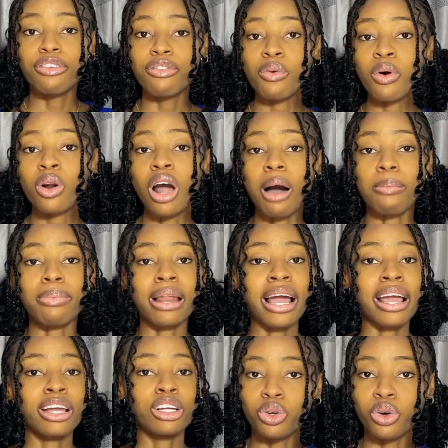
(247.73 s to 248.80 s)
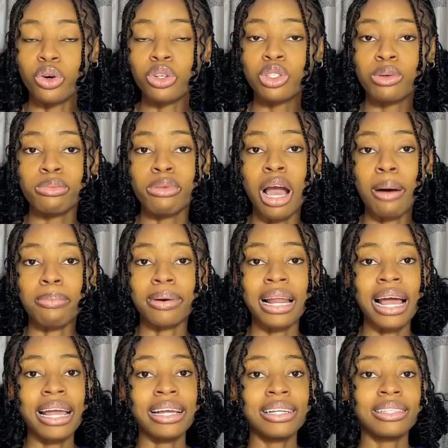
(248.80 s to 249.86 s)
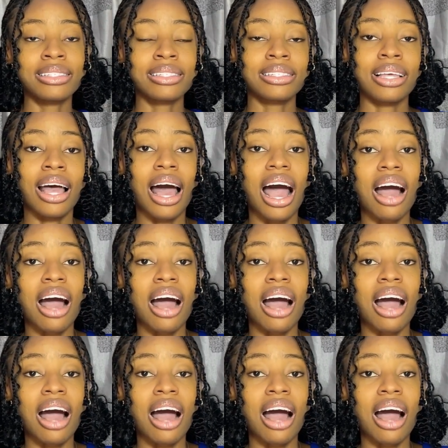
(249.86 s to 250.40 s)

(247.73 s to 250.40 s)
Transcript: If you want to apply it, you're going to apply it